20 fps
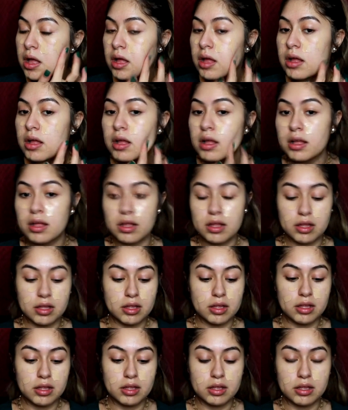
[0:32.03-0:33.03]

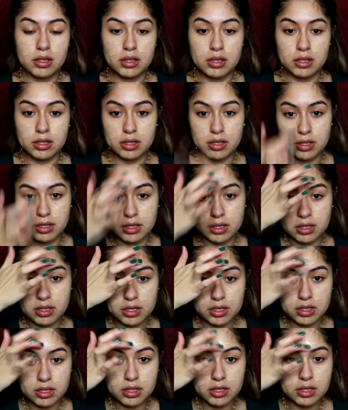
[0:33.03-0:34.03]

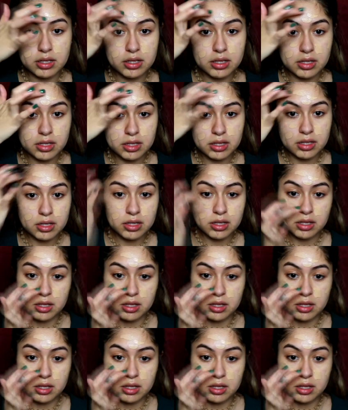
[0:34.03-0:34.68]
Nothing is said.